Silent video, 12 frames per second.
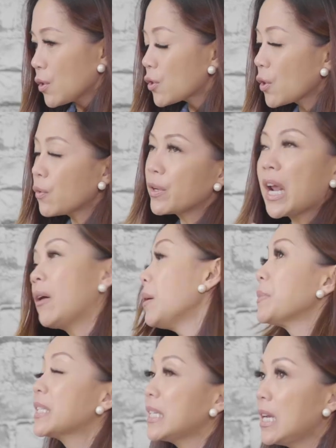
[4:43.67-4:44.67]
So now
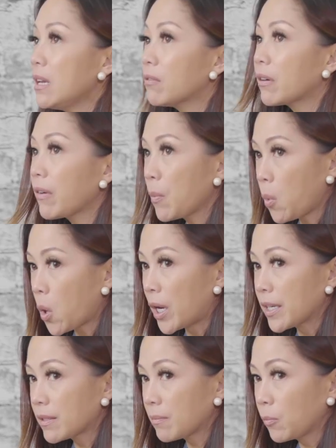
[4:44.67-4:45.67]
I'm seeing the
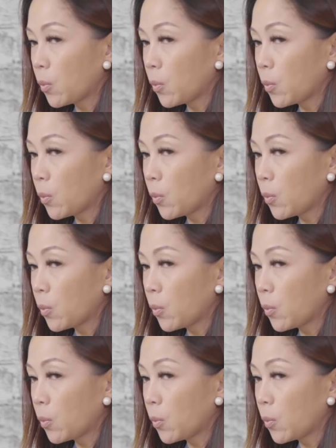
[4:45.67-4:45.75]
rewards.